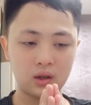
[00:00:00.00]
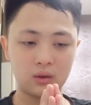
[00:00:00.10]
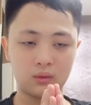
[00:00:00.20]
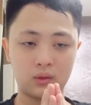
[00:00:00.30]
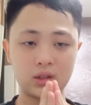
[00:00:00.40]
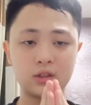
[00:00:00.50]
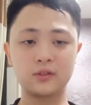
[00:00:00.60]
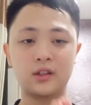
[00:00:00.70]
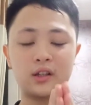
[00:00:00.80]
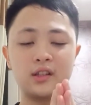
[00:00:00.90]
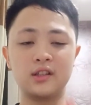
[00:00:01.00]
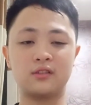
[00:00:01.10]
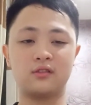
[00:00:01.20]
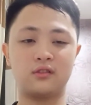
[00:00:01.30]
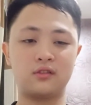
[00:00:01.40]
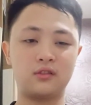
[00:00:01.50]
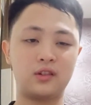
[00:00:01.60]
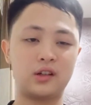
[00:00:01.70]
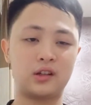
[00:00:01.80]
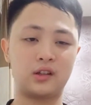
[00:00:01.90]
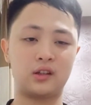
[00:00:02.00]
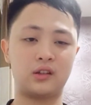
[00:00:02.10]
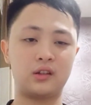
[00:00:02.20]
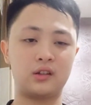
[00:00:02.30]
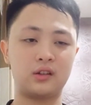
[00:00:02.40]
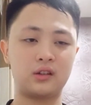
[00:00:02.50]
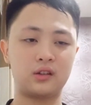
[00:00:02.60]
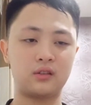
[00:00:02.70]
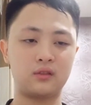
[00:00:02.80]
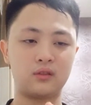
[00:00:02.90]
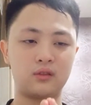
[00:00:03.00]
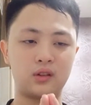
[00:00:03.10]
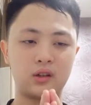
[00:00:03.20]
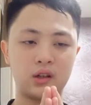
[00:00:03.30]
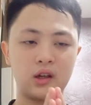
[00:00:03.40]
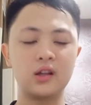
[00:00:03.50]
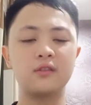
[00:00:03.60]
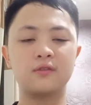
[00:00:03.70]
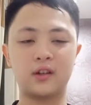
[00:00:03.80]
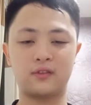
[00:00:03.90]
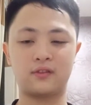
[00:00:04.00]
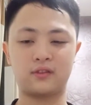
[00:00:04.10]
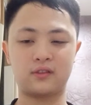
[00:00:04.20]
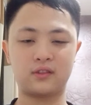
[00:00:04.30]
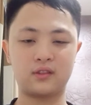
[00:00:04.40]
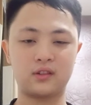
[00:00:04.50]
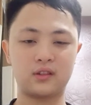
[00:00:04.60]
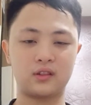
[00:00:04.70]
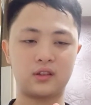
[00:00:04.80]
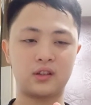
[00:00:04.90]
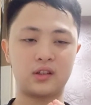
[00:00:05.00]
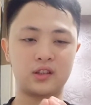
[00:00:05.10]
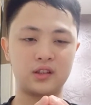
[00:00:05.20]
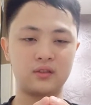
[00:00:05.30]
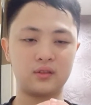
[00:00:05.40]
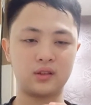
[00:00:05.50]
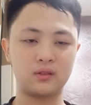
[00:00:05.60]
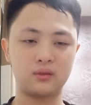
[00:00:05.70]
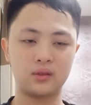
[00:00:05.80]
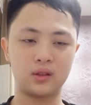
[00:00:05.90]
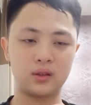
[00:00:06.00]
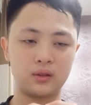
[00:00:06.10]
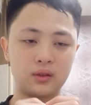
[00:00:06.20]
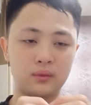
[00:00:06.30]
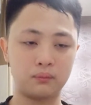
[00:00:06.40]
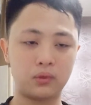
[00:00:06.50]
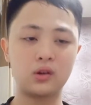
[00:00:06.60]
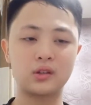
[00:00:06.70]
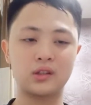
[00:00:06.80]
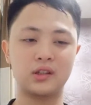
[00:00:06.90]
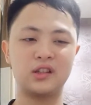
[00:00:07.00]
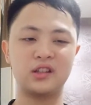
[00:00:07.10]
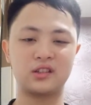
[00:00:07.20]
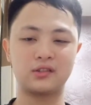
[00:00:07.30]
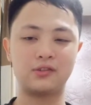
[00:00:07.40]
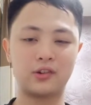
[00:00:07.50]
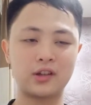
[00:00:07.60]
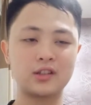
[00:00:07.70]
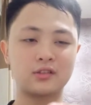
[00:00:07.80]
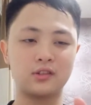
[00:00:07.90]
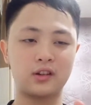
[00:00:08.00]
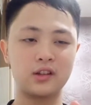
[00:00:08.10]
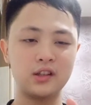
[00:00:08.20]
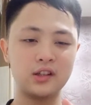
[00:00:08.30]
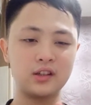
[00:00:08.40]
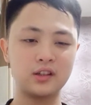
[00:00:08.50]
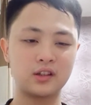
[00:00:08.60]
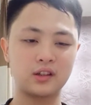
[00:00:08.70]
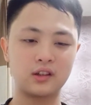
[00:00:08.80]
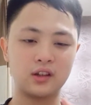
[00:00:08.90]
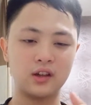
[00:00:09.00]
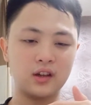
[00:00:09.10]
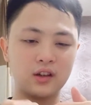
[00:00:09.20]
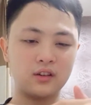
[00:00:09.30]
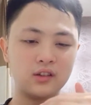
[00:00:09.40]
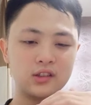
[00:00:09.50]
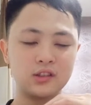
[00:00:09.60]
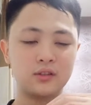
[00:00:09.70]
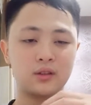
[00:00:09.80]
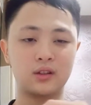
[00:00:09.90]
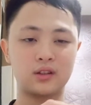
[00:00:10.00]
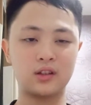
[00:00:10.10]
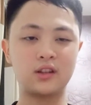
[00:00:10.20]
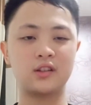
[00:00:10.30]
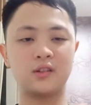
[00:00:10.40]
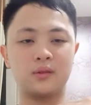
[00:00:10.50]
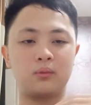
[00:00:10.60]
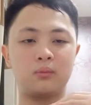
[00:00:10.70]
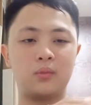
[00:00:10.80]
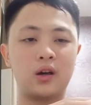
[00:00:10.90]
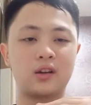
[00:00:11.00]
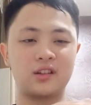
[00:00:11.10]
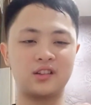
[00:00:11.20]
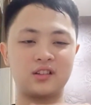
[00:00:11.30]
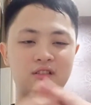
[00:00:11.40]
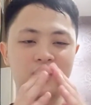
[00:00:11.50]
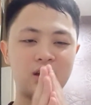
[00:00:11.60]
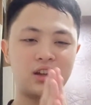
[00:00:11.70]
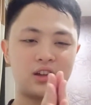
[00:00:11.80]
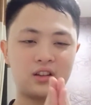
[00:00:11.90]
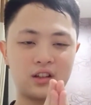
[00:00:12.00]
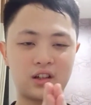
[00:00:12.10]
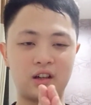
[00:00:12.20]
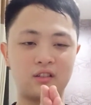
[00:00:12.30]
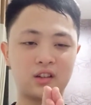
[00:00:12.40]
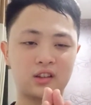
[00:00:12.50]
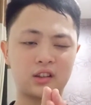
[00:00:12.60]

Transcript: One of the reason why N5 is important is to for us to really also set a bar in like our